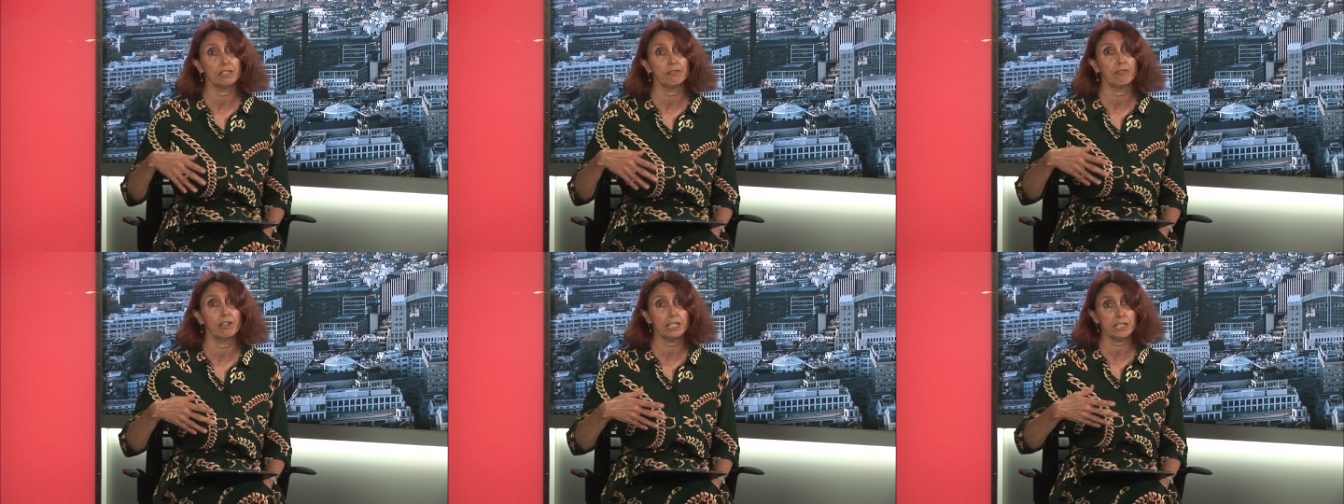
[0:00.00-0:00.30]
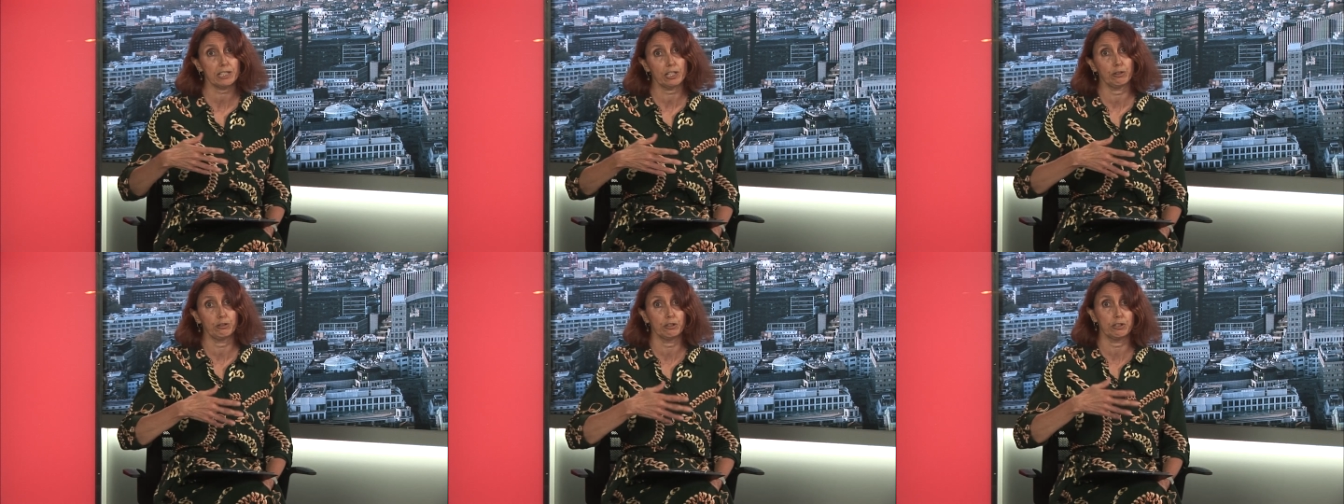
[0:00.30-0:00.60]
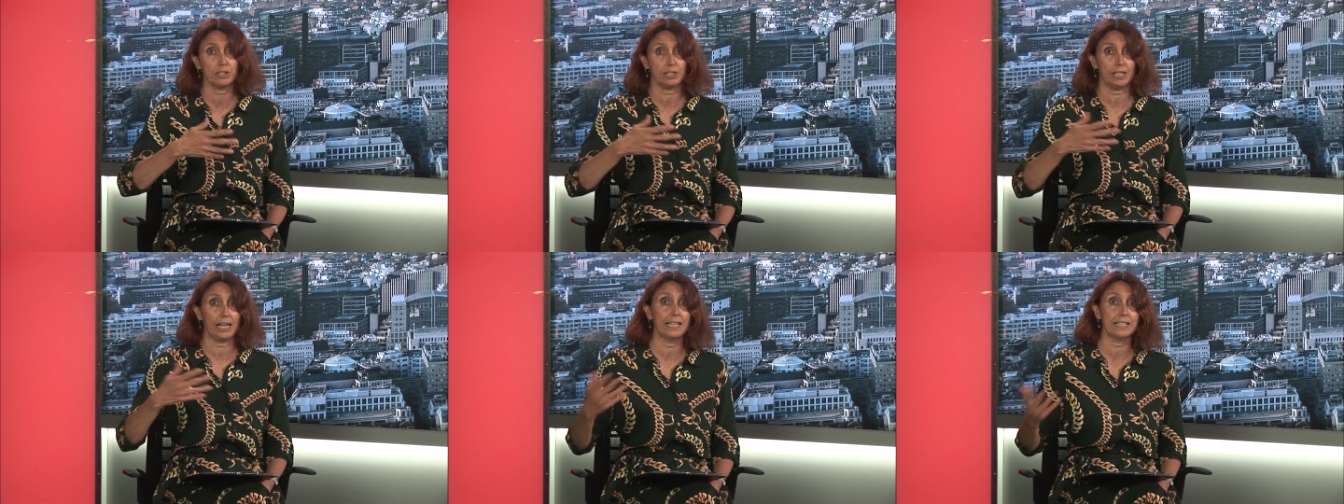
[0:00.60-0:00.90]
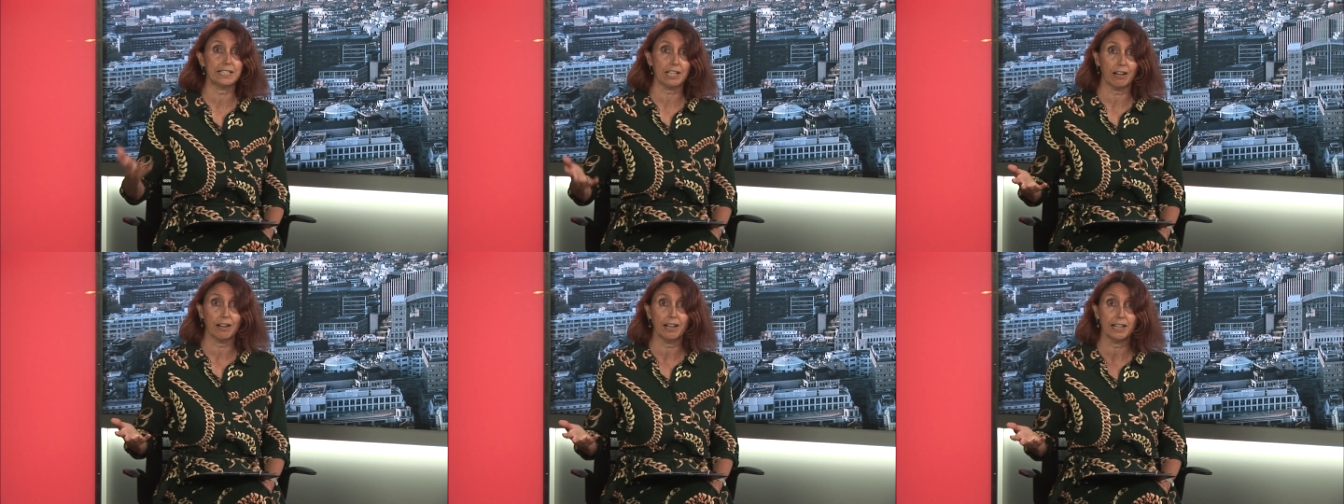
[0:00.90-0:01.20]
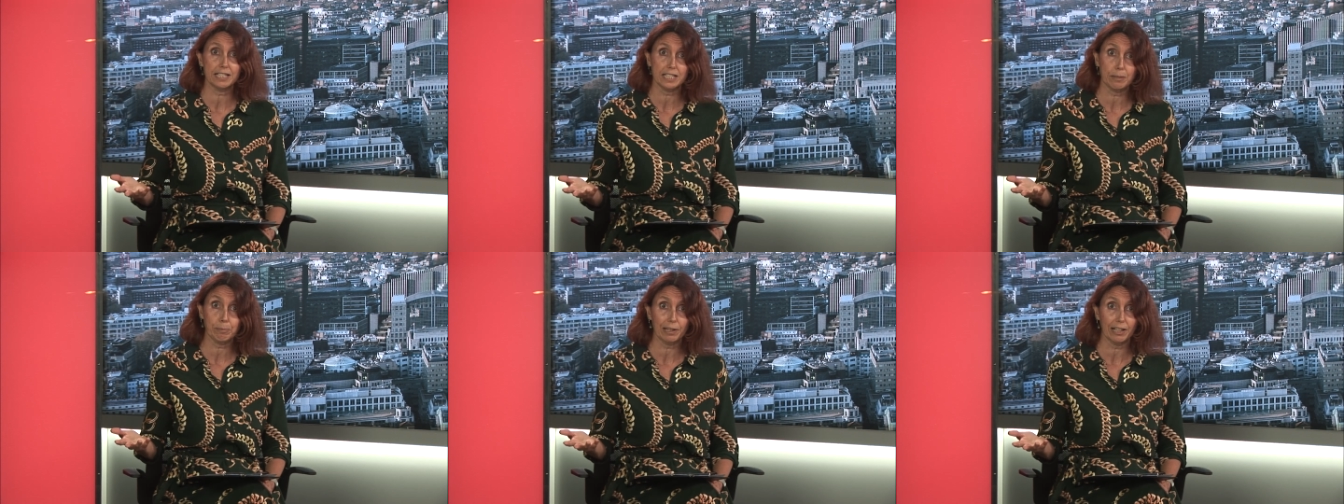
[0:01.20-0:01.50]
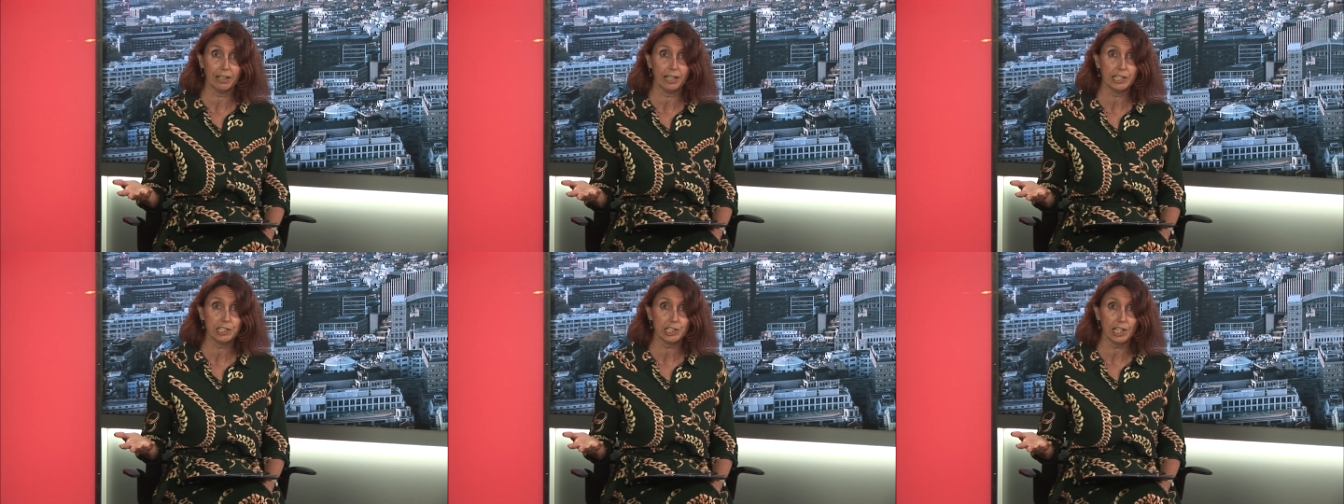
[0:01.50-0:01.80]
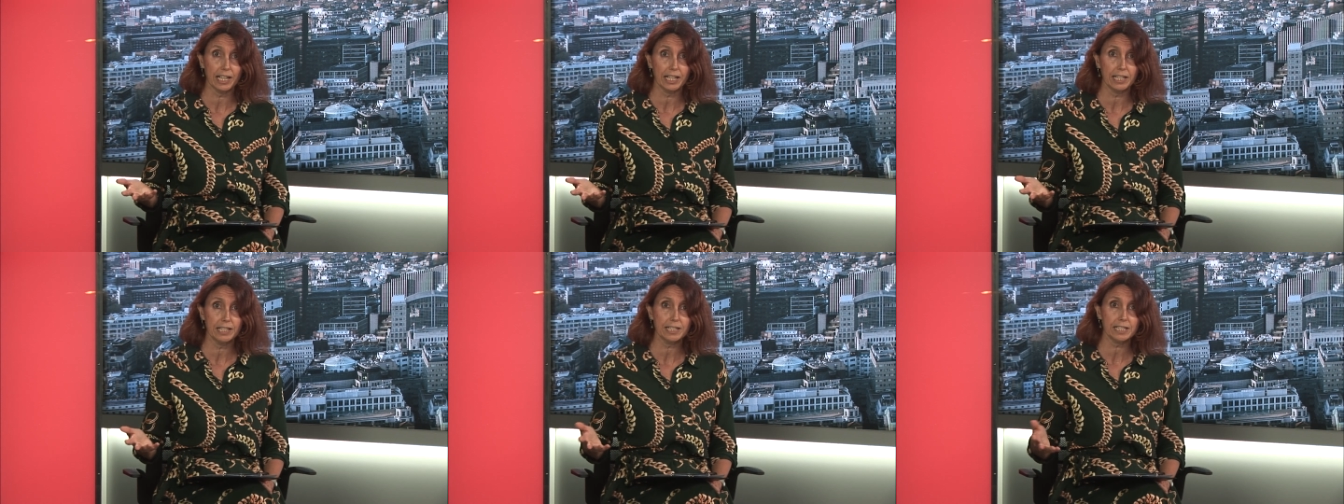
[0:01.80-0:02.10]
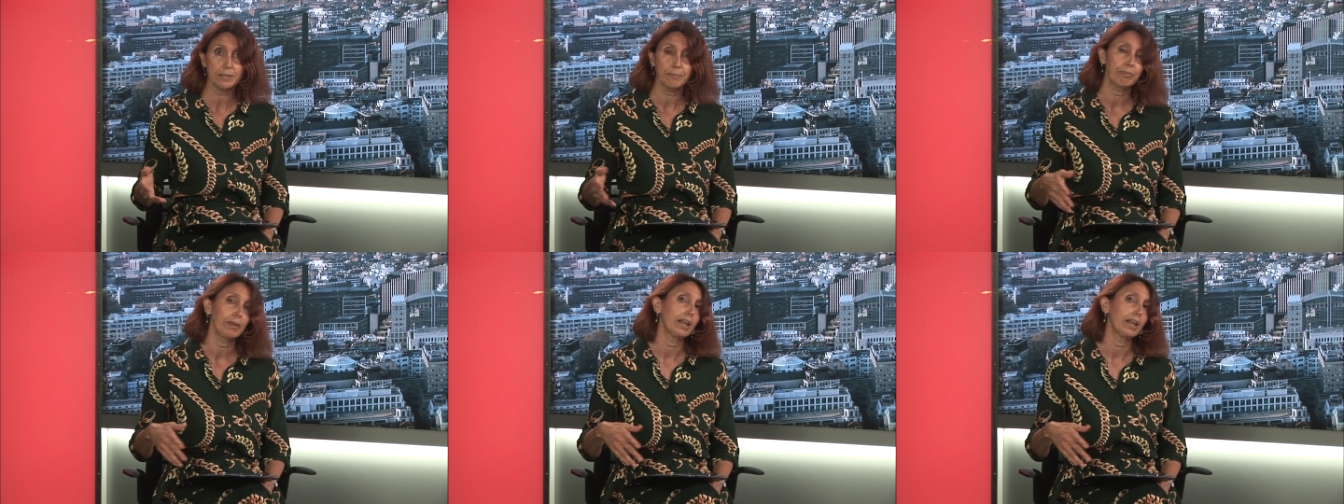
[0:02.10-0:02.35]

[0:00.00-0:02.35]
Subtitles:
risk across entire supply chains,